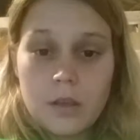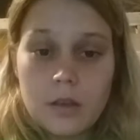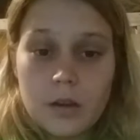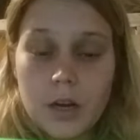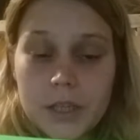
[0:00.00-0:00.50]

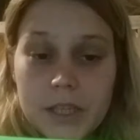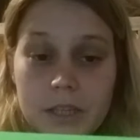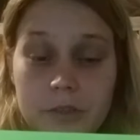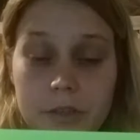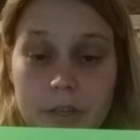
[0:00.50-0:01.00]
Crust
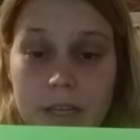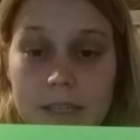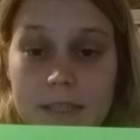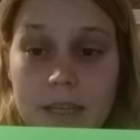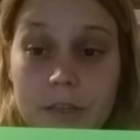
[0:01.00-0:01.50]
injury
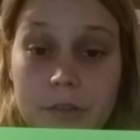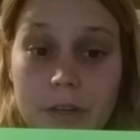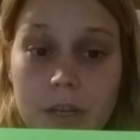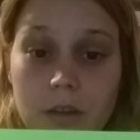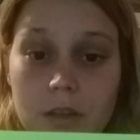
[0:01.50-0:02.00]
is an
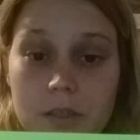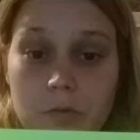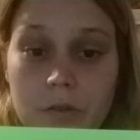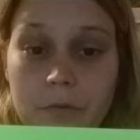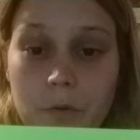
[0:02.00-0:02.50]
injury caused
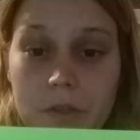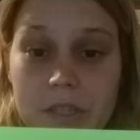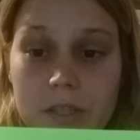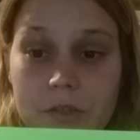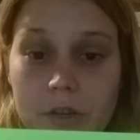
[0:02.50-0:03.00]
when a force
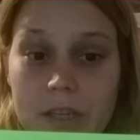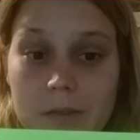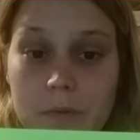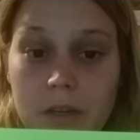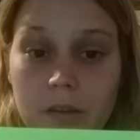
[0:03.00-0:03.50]
is
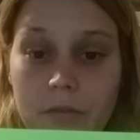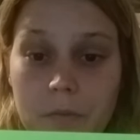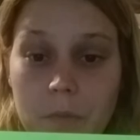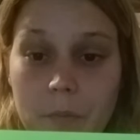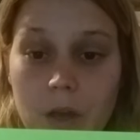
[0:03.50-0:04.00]
transmitted
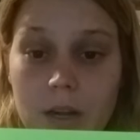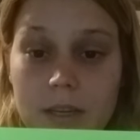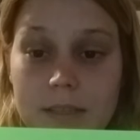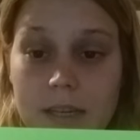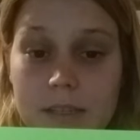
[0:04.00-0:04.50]
from the
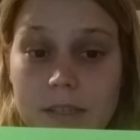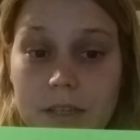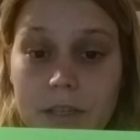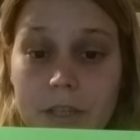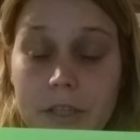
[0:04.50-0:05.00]
body's
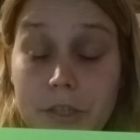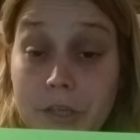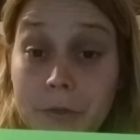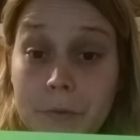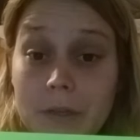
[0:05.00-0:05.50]
exterior
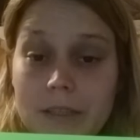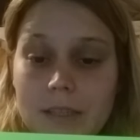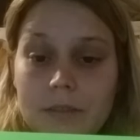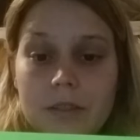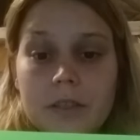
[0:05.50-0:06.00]
to its
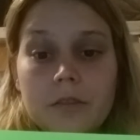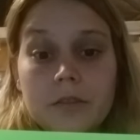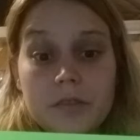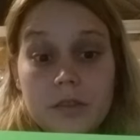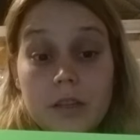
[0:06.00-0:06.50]

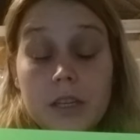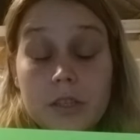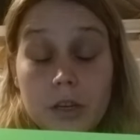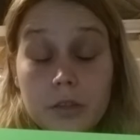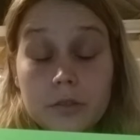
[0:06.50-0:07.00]

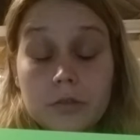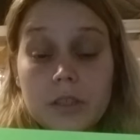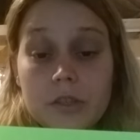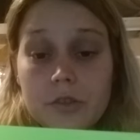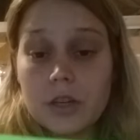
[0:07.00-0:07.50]
internal
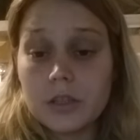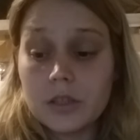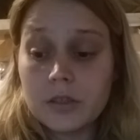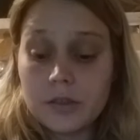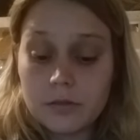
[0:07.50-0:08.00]

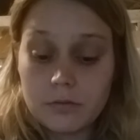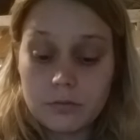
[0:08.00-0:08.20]
structures.